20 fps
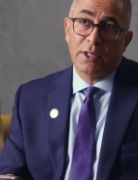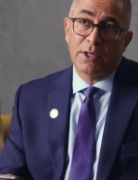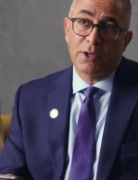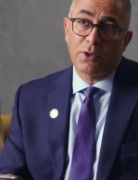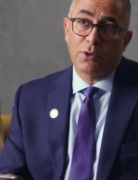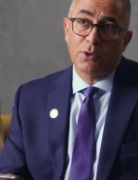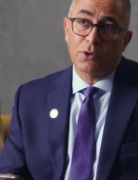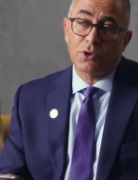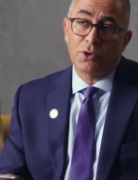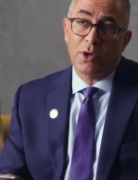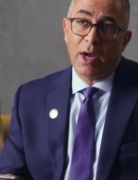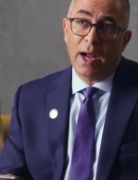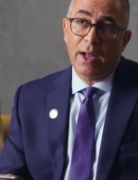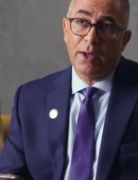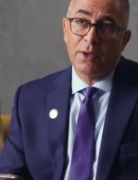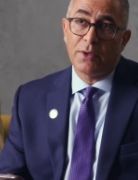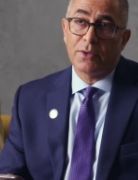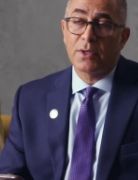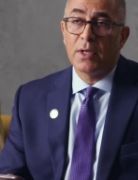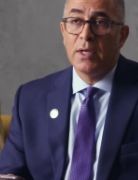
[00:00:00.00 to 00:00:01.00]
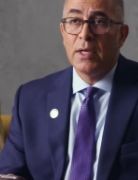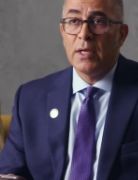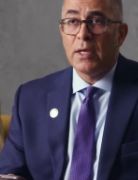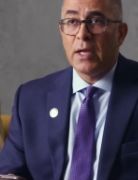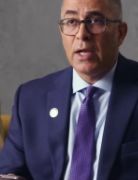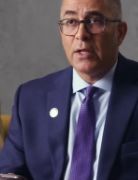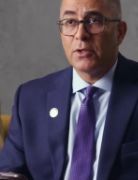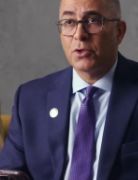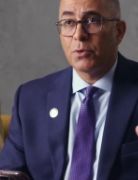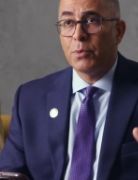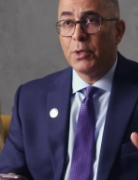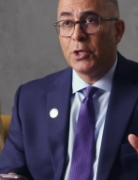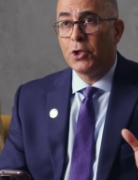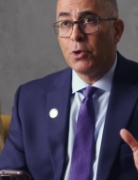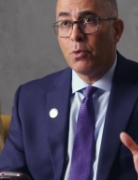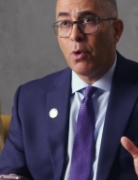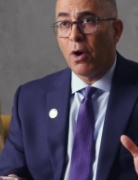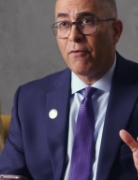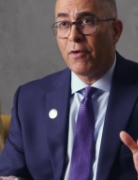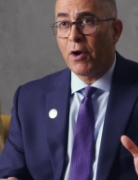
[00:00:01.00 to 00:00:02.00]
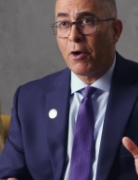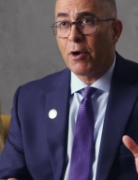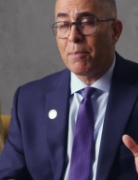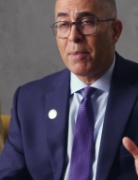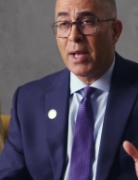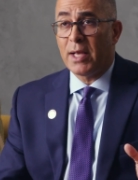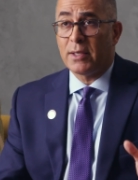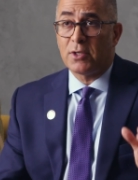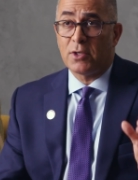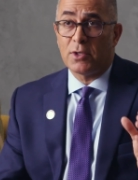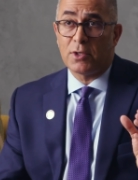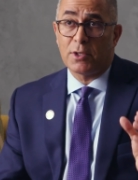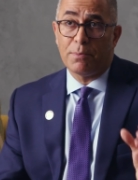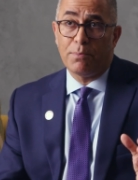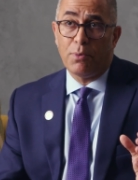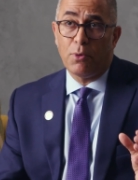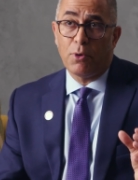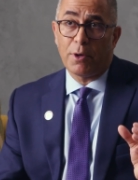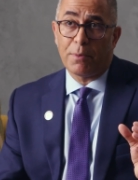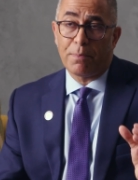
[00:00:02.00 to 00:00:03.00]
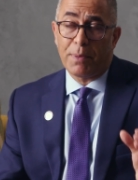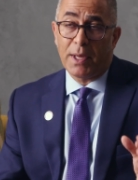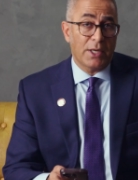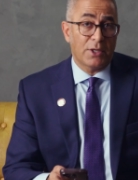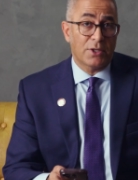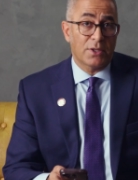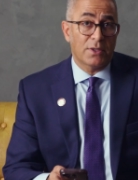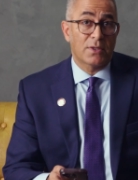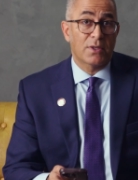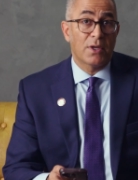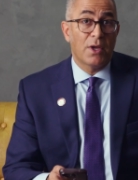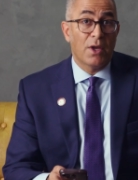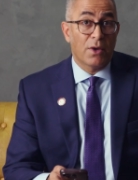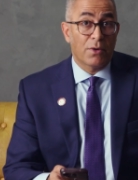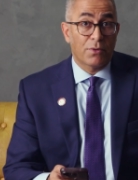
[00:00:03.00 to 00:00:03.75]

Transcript: clinical trials. And so we do our very best to support patients